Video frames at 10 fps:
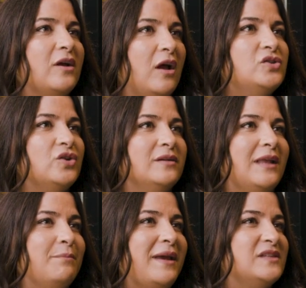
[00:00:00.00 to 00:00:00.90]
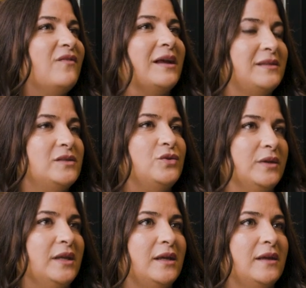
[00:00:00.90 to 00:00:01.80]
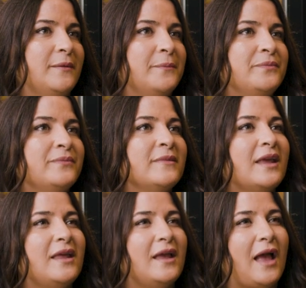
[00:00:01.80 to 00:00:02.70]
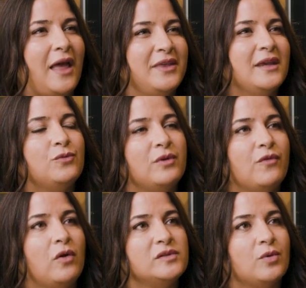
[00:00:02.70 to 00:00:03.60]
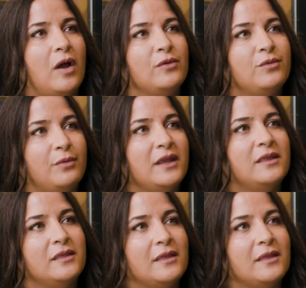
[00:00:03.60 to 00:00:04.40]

the culture that makes FactSet unique. I think it revolves around three